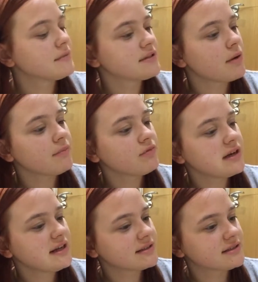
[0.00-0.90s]
So I'm
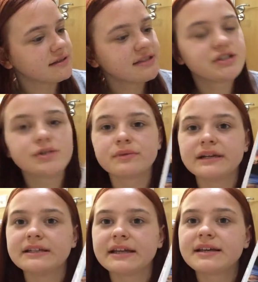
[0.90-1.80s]
really excited to
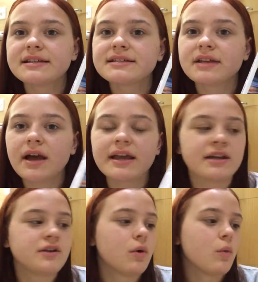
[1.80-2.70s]
read this. I
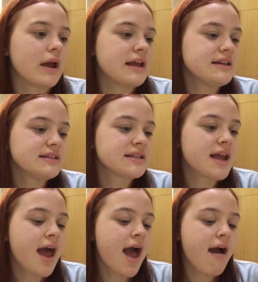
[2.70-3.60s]
cannot
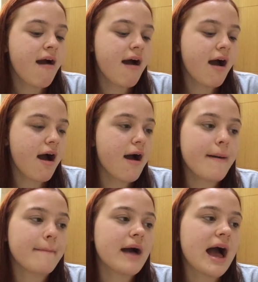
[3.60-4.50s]
wait.
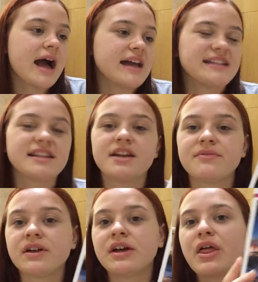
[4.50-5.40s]
And it's
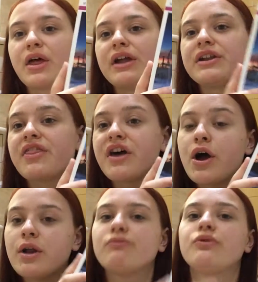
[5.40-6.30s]

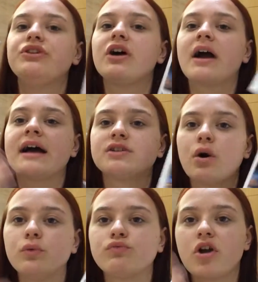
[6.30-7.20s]
another young
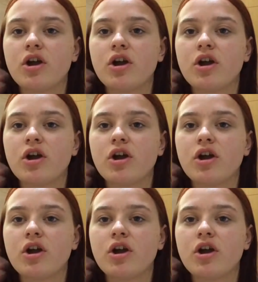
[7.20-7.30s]
adult